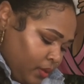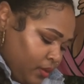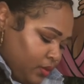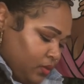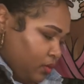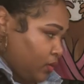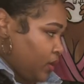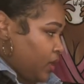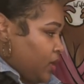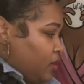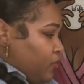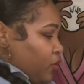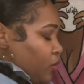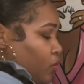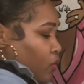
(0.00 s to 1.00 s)
So again,
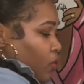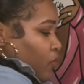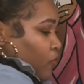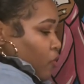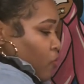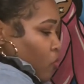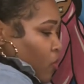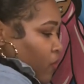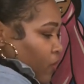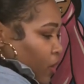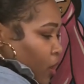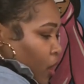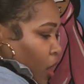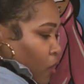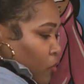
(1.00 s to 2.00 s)
if you're going for more of
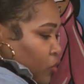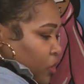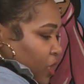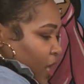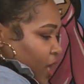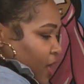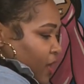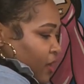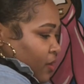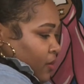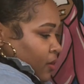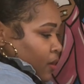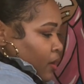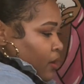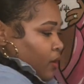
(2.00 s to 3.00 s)
a caramel shade,
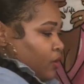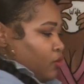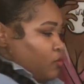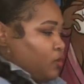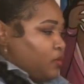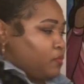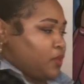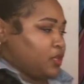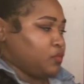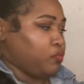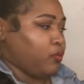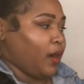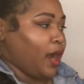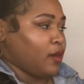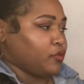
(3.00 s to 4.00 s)
you can mix
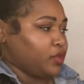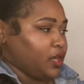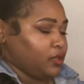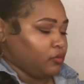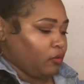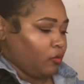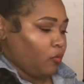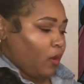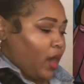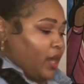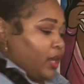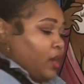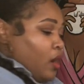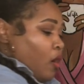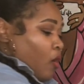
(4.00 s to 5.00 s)
brown, yellow, and
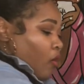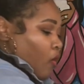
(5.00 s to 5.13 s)
white.